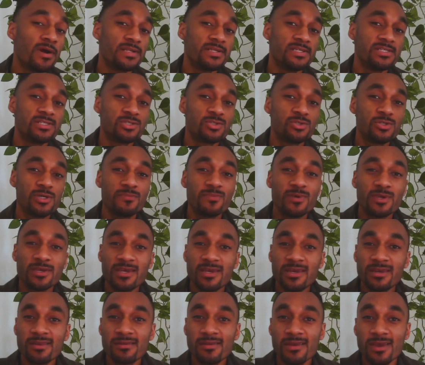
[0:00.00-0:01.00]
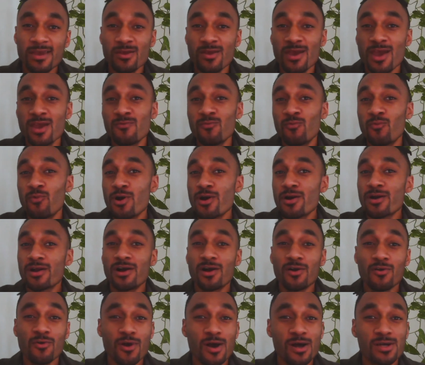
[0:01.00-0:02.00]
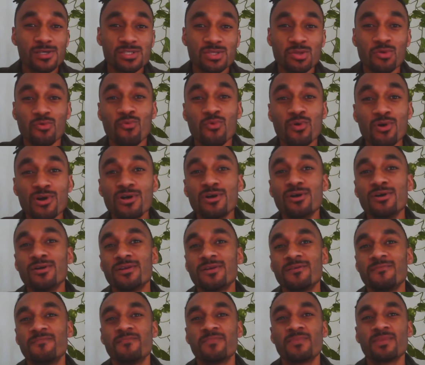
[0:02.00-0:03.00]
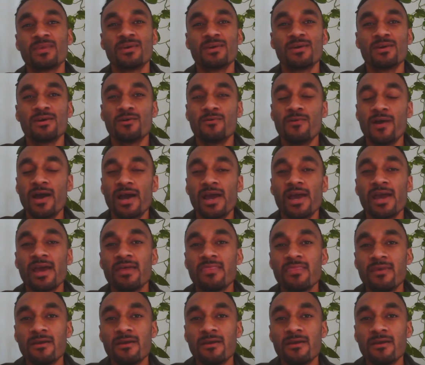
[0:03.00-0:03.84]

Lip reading: distributed in work across the world, right?